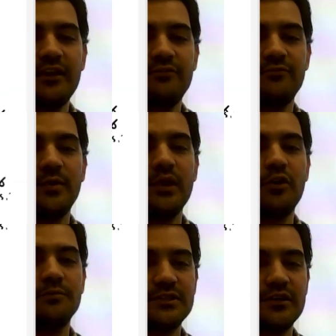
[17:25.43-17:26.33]
if we
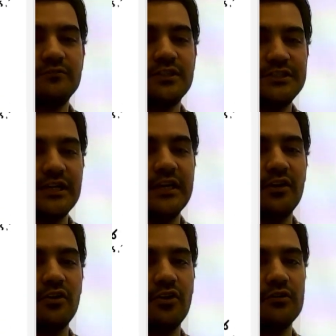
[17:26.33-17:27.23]
will observe the
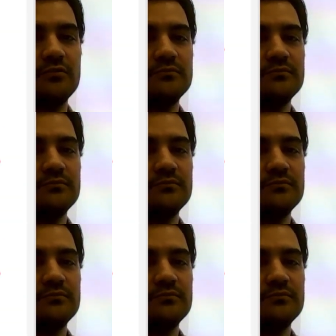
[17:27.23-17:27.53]
yielding or not.